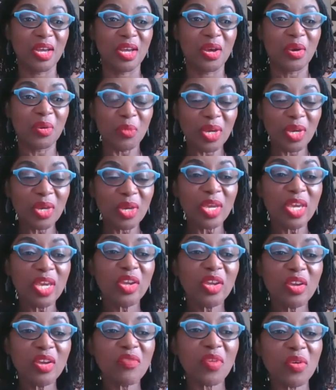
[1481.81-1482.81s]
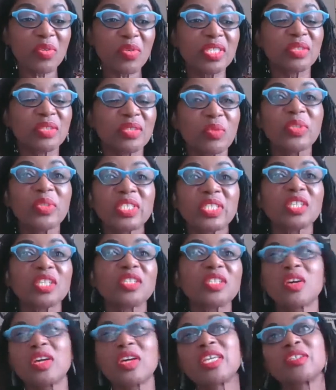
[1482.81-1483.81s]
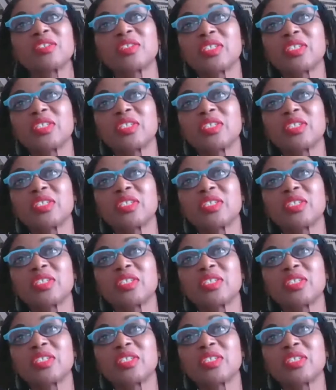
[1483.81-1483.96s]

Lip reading: We're here for a reason. We're just not here to